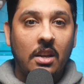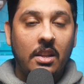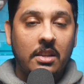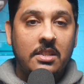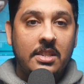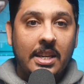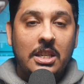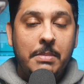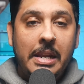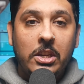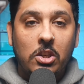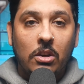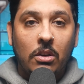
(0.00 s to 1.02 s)
that 6
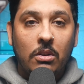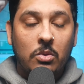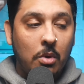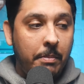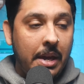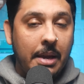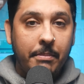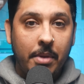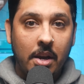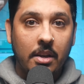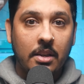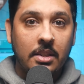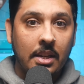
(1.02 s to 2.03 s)
million Jews were being
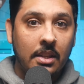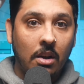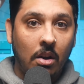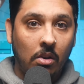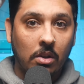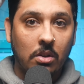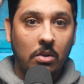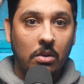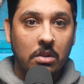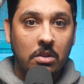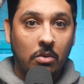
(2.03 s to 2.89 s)
murdered in the Holocaust,